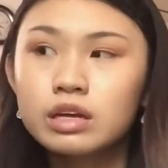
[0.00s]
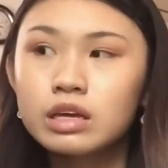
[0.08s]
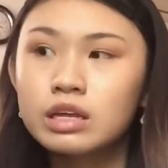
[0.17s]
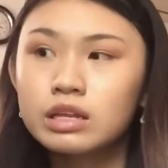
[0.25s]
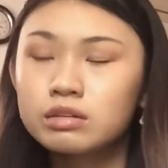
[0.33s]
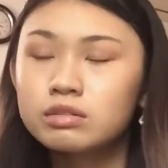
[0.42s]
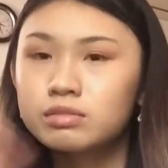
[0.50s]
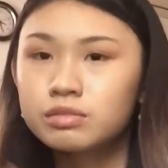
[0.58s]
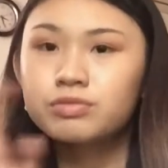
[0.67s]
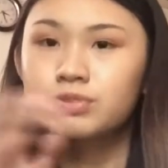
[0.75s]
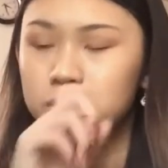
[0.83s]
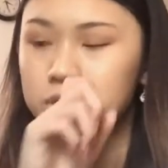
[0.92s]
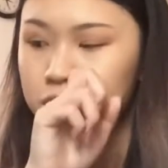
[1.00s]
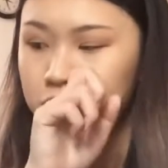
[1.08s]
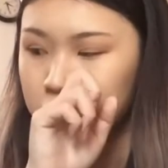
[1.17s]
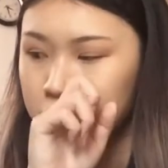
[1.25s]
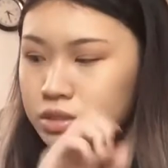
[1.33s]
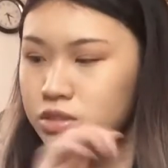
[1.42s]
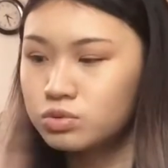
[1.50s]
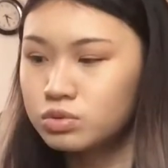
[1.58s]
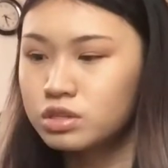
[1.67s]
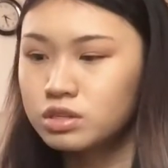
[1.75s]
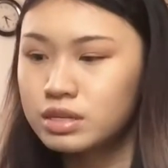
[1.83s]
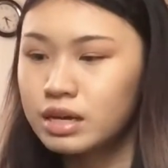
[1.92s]
in the future. You
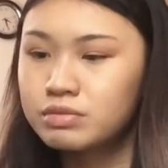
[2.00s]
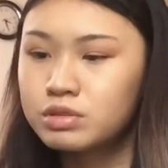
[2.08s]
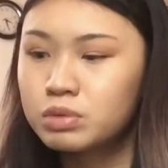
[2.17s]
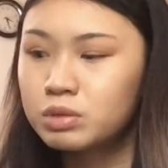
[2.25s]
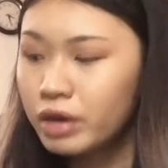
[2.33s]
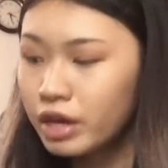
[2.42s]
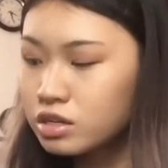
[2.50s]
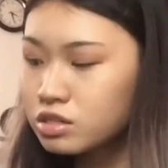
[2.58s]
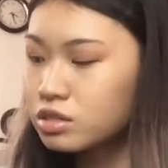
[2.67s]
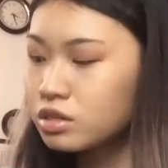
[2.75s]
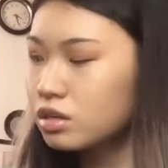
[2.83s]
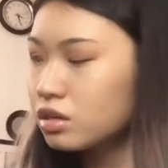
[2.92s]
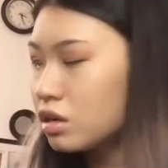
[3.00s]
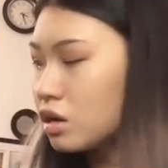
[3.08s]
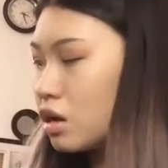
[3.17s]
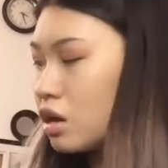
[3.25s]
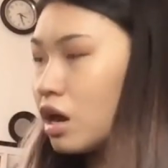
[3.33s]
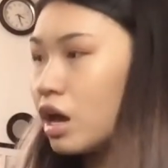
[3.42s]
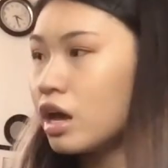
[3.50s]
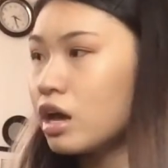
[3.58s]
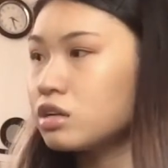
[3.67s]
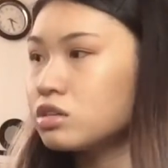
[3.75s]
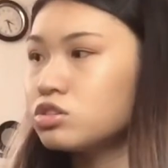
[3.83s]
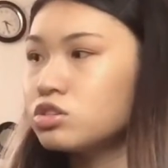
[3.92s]
just have to be patient
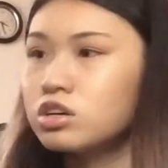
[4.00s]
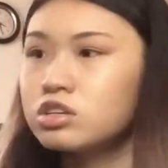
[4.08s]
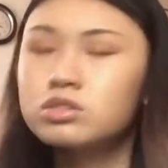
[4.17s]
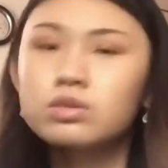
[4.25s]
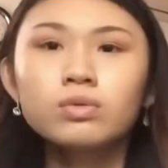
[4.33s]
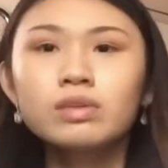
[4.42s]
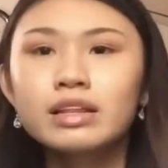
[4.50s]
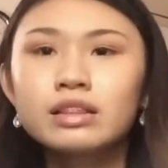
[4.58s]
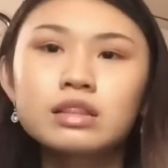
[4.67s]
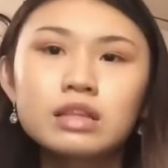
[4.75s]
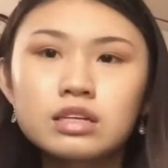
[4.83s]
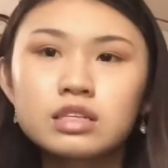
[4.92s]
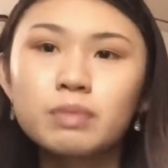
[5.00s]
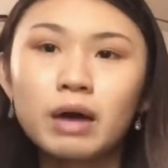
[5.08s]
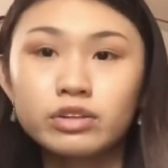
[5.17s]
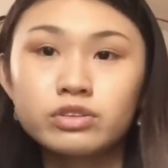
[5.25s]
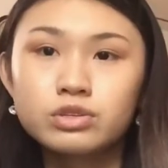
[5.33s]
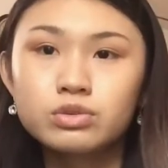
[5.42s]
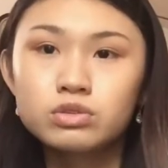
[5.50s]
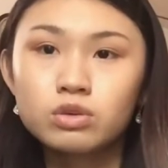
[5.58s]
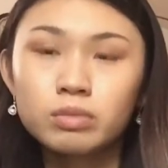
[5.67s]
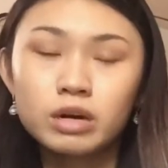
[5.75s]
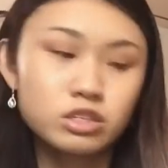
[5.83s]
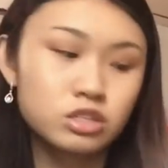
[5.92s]
and just don't let things bother you so
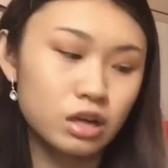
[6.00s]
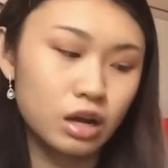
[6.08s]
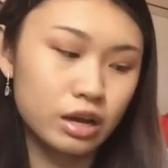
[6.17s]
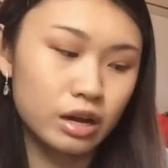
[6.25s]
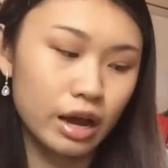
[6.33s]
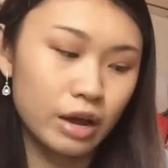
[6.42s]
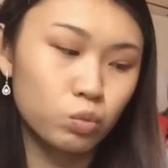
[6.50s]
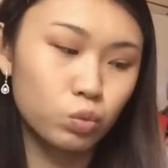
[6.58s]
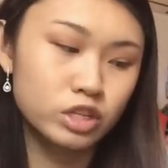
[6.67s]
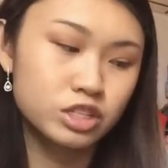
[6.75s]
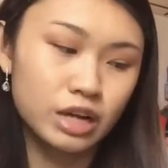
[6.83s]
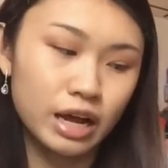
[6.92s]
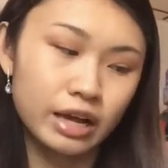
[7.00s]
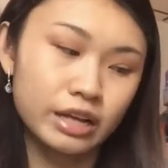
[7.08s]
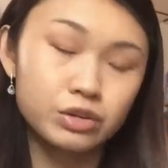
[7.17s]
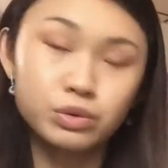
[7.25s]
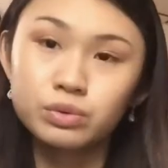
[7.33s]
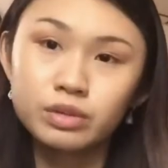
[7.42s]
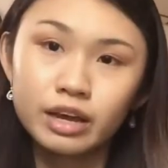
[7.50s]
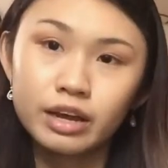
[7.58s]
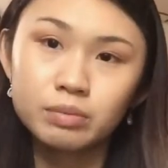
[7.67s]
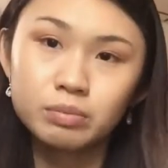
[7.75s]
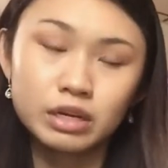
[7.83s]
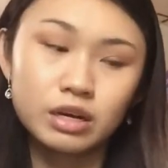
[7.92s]
much. And I wish I knew
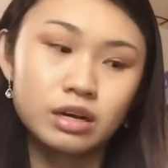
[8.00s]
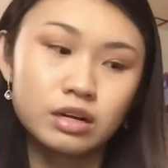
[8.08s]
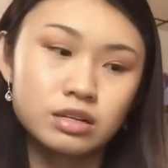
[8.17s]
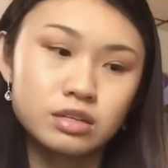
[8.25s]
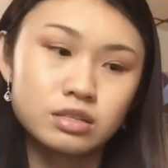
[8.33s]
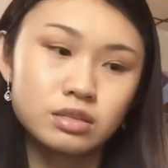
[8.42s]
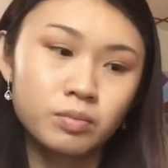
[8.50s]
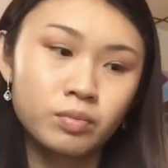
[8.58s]
that, because